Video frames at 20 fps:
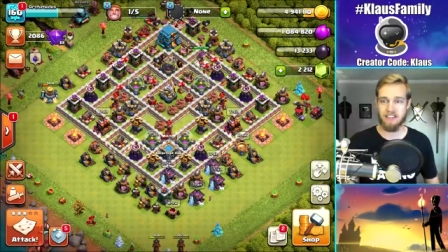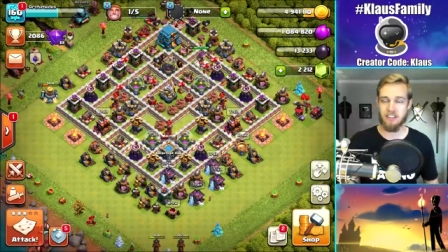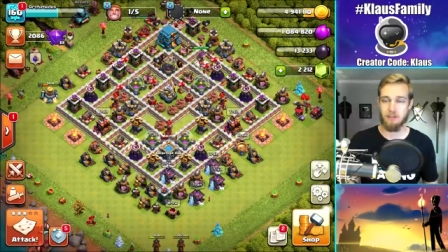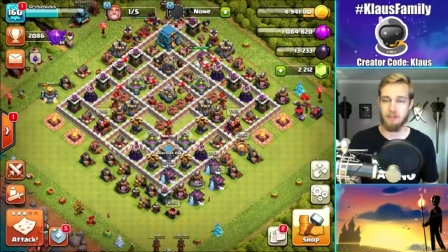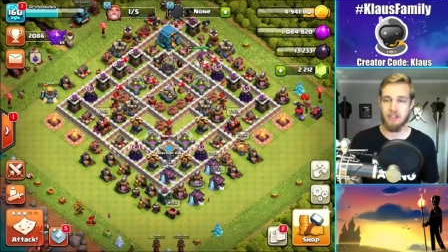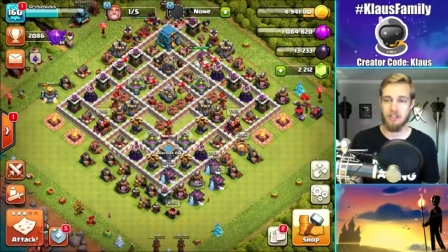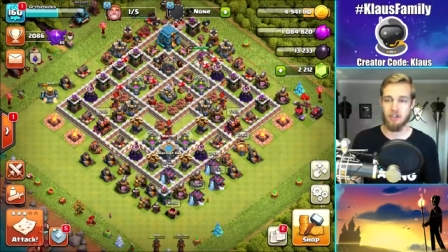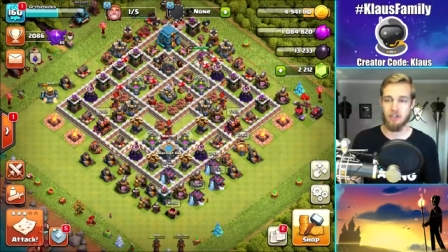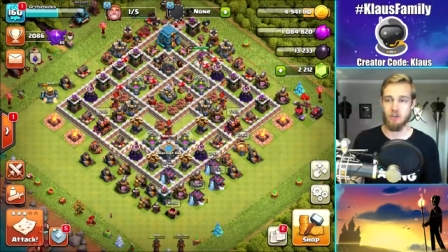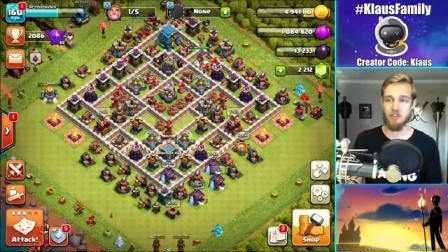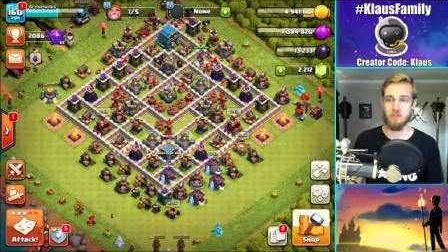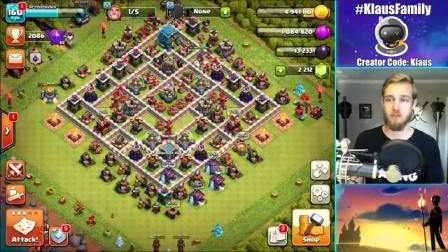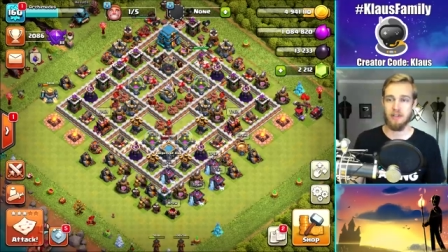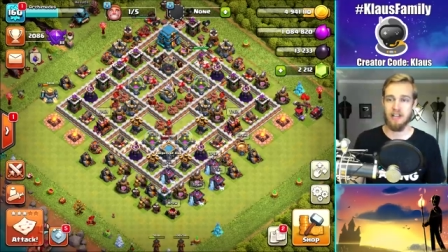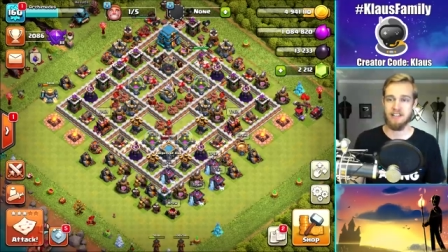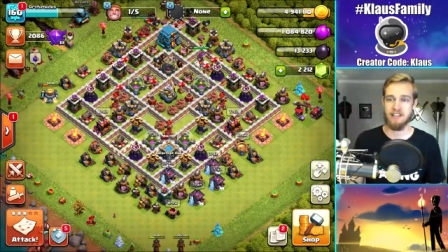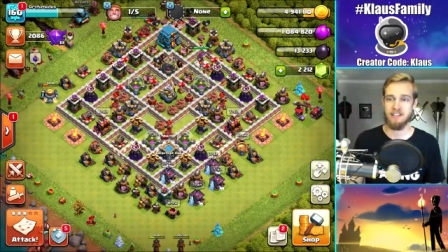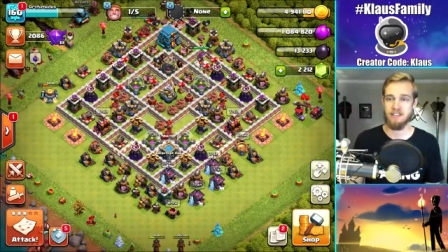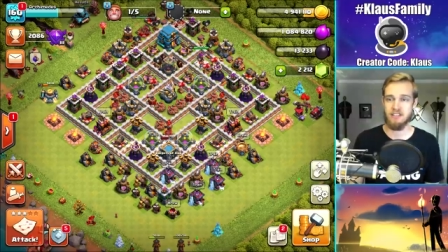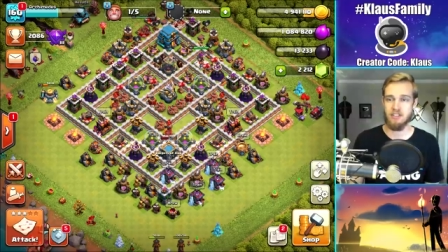It'd be a huge
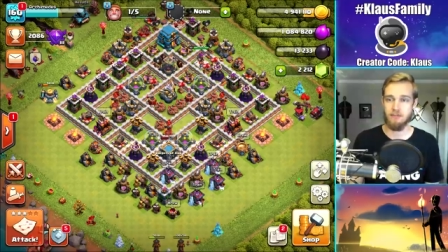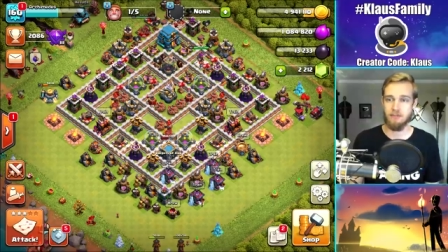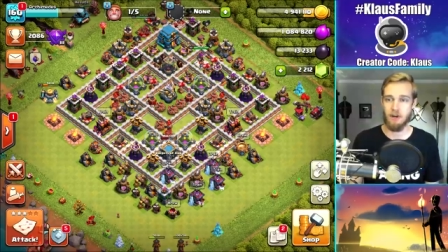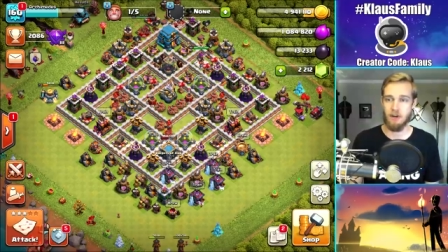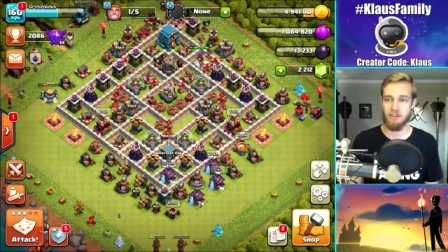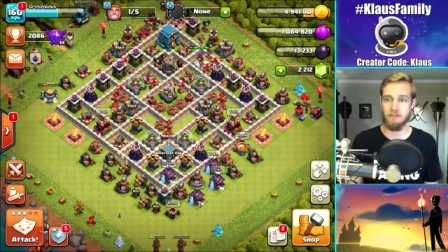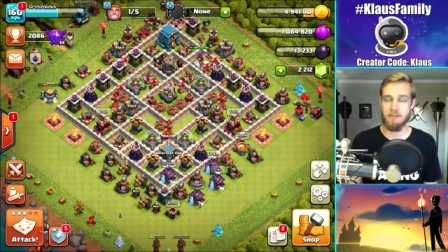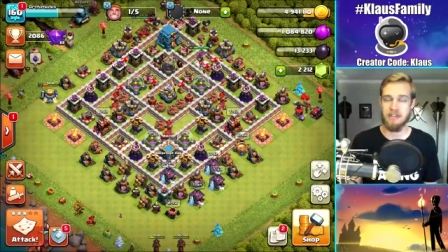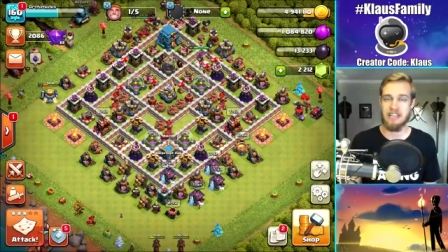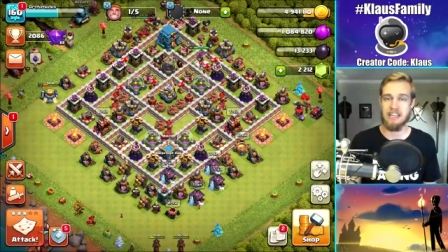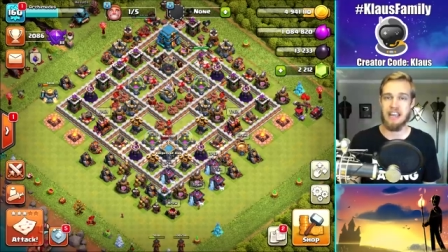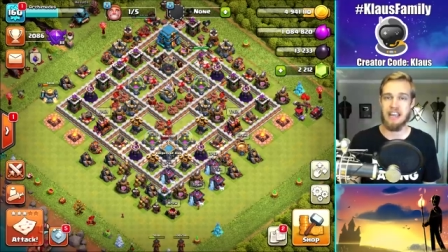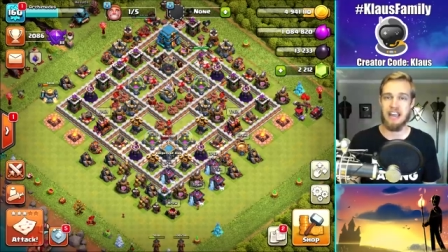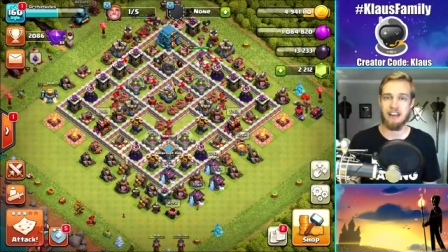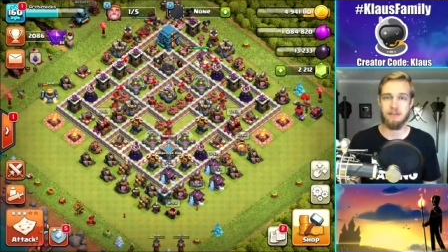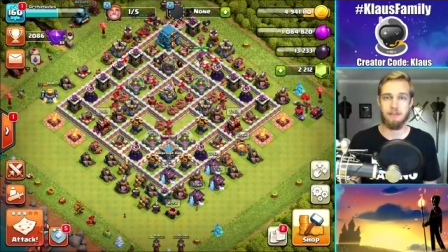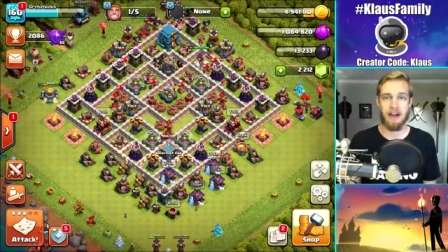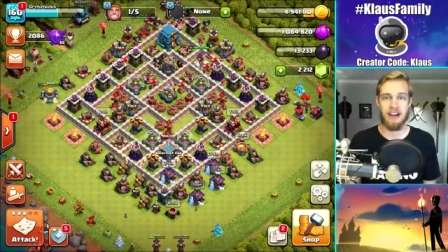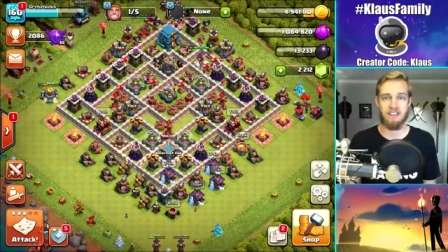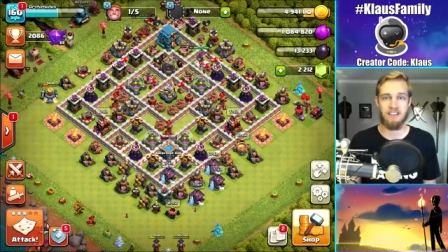blessing to both me
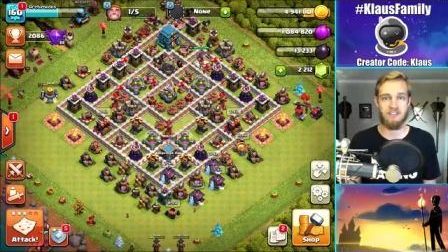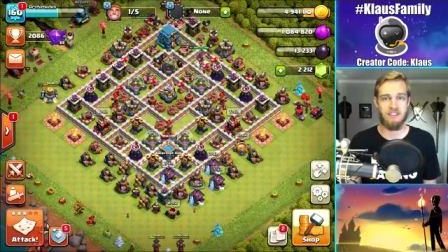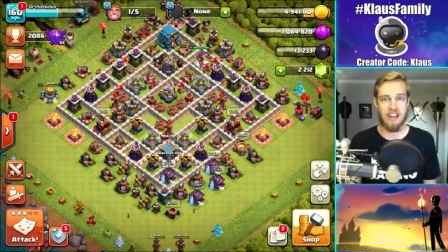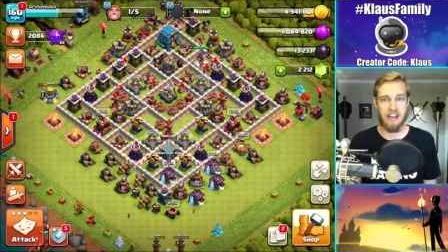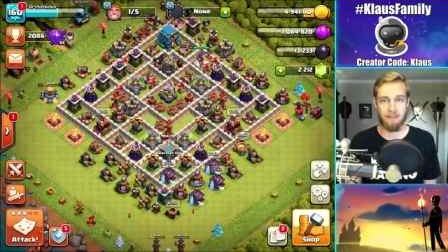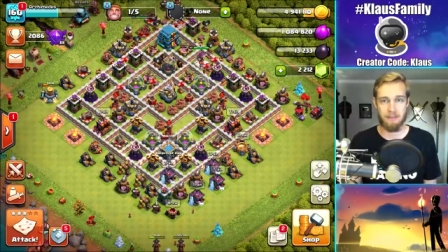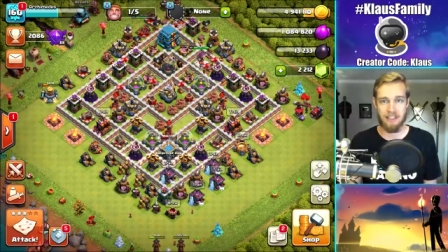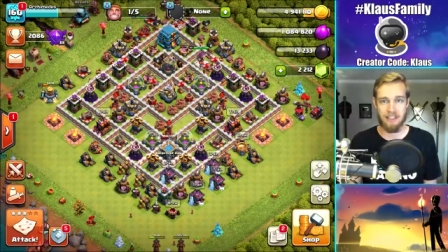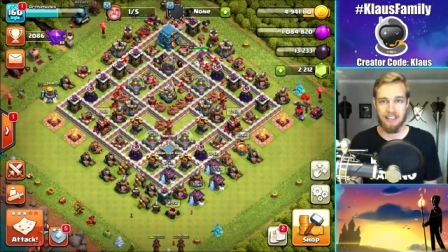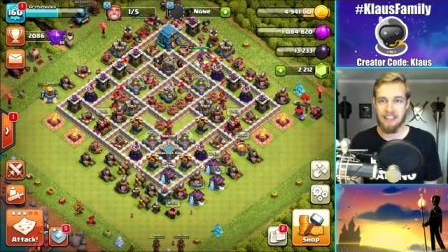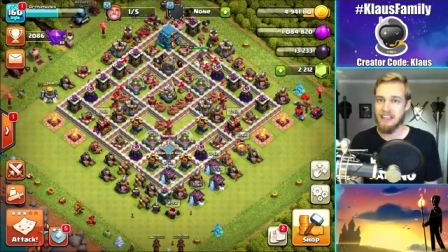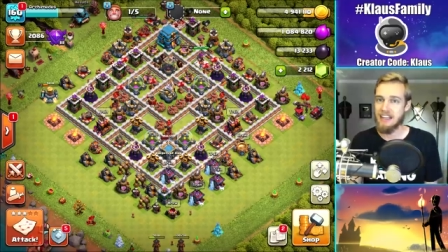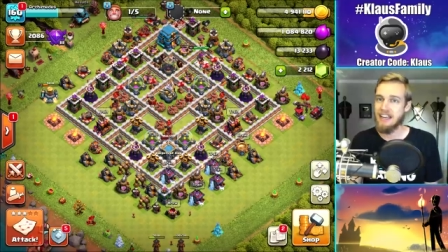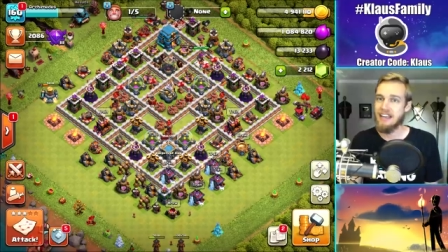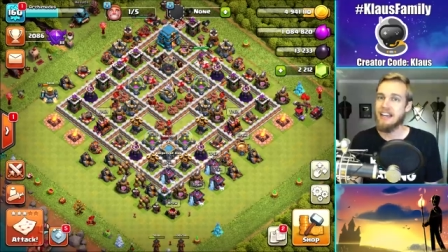and my family.